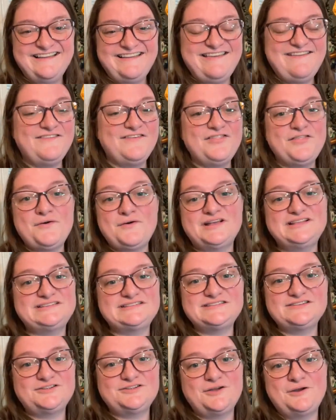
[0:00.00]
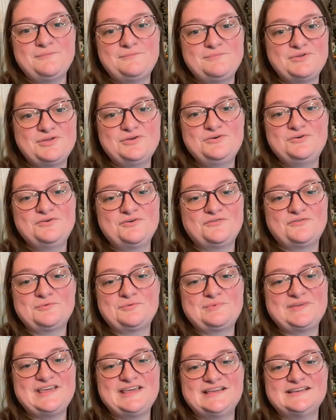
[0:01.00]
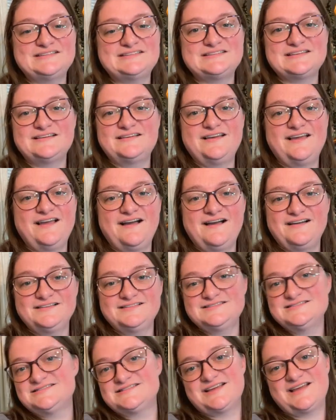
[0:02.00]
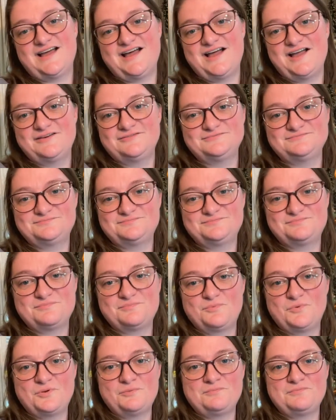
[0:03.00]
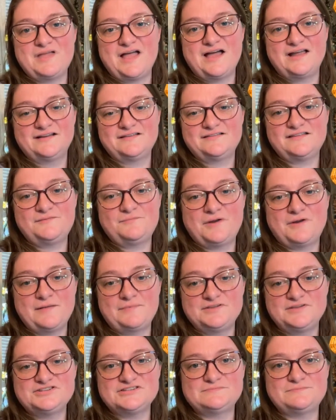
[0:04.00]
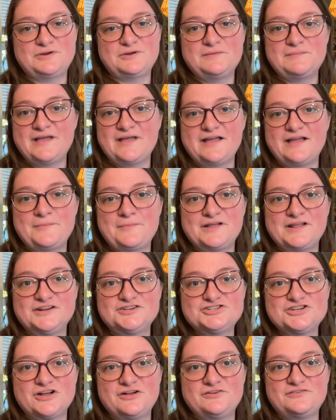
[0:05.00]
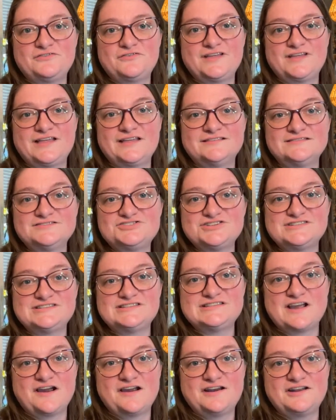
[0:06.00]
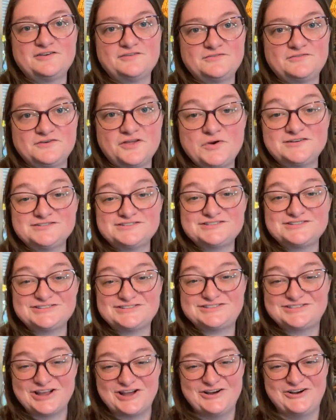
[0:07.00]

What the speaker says: Even though it's still a beautiful piece, and I will honestly probably just put it back up on a shelf and just stare at it for another few more years.